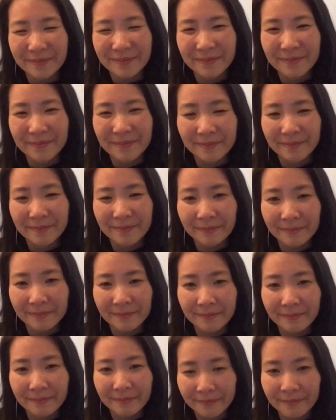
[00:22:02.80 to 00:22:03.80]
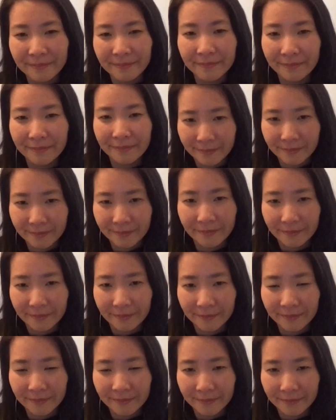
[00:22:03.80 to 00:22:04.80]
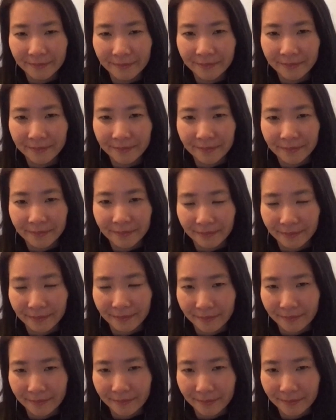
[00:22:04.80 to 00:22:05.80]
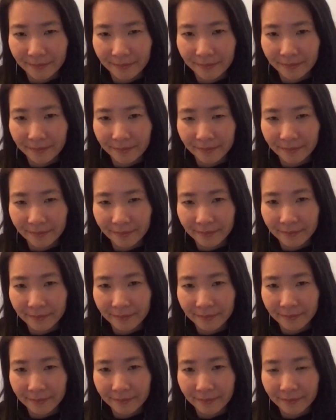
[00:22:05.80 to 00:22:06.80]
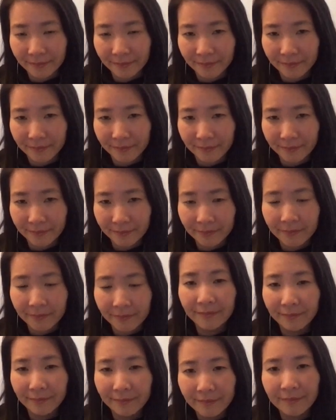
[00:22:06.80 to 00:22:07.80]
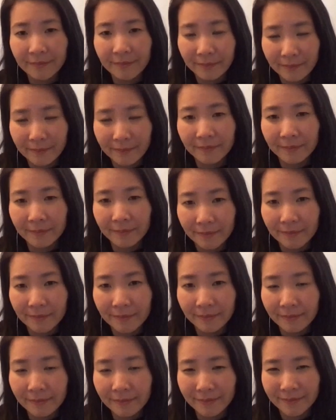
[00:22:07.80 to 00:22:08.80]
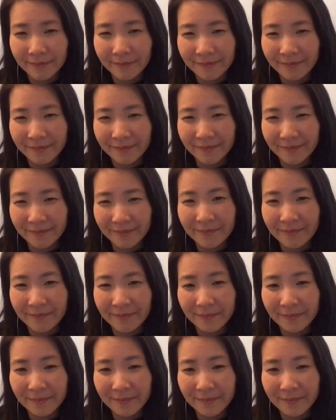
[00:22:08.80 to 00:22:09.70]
This person isn't speaking.